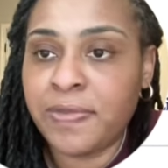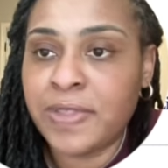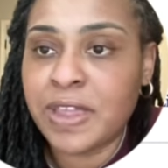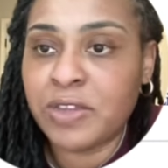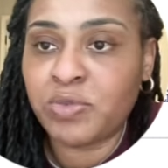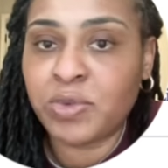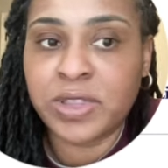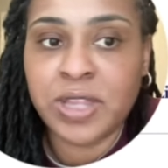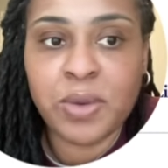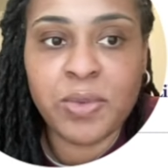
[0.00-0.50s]

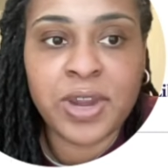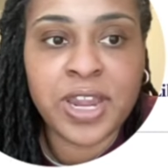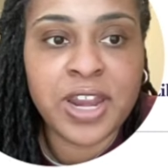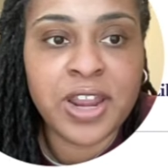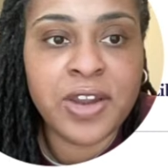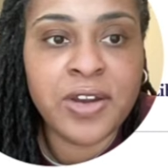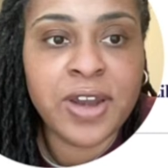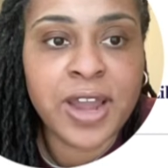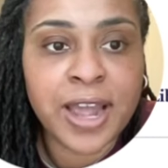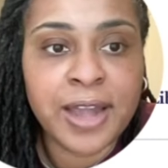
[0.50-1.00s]
that's what they were
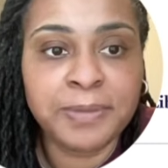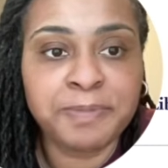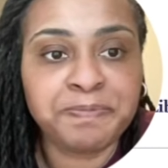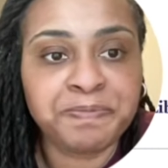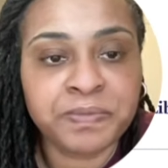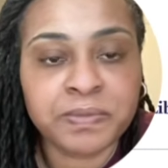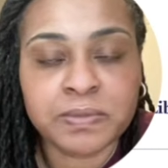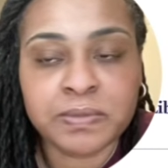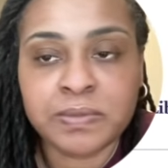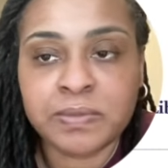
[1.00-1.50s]
getting or not,
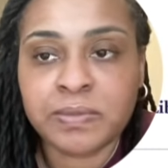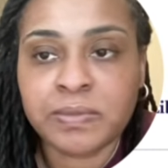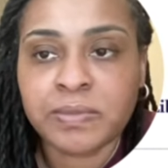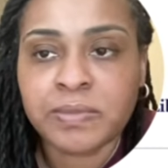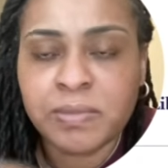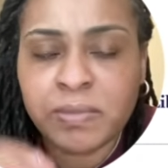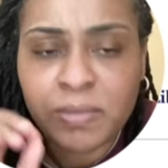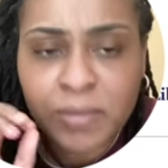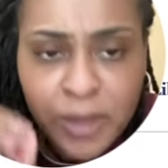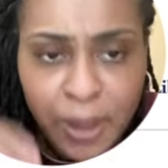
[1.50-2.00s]

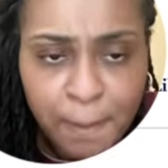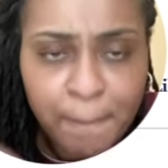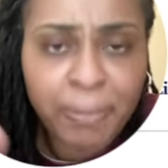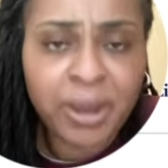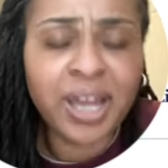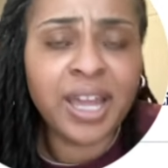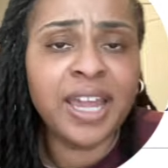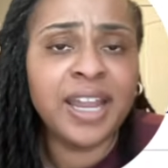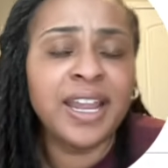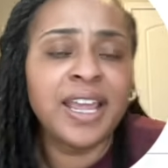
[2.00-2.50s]

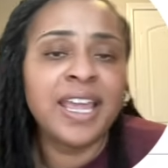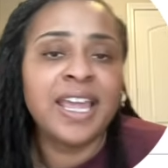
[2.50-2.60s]
but